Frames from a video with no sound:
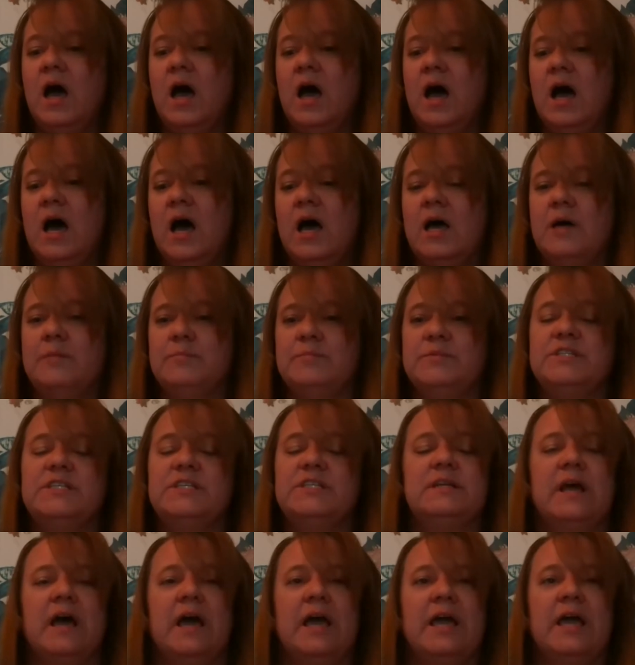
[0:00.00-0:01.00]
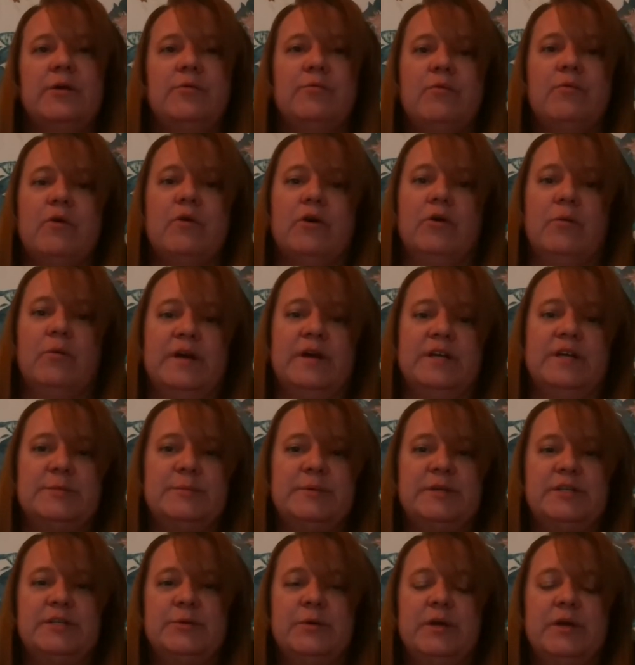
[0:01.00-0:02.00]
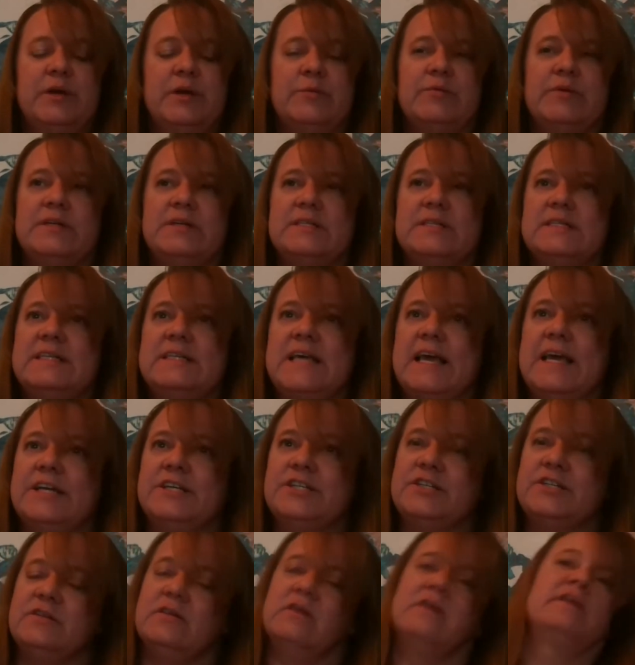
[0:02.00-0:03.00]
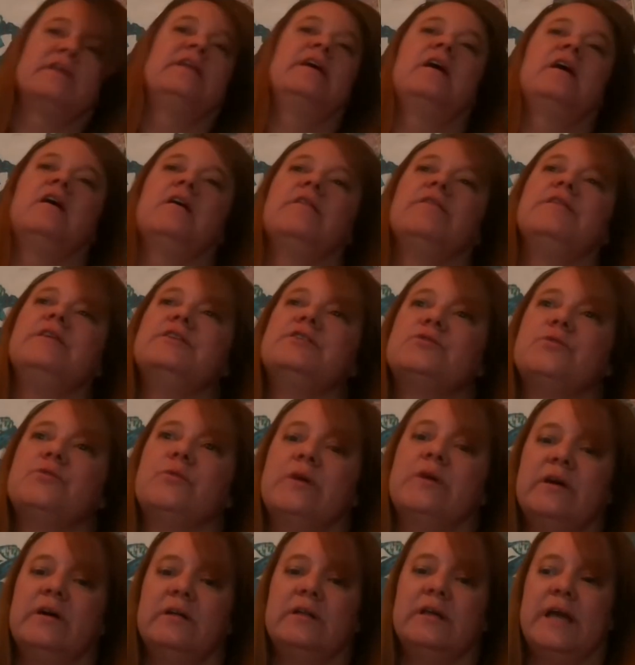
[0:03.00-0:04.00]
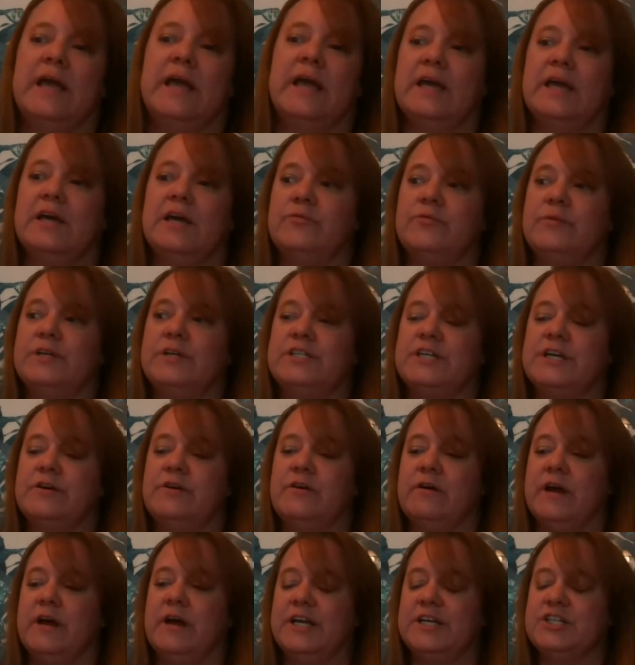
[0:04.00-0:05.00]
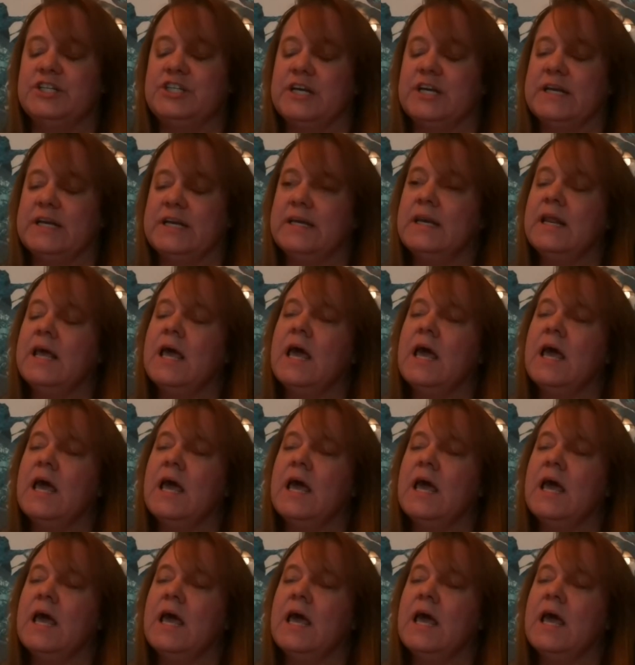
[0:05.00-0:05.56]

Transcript: Um, tonight, we're going to be doing a presentation on healthy soil and regeneration.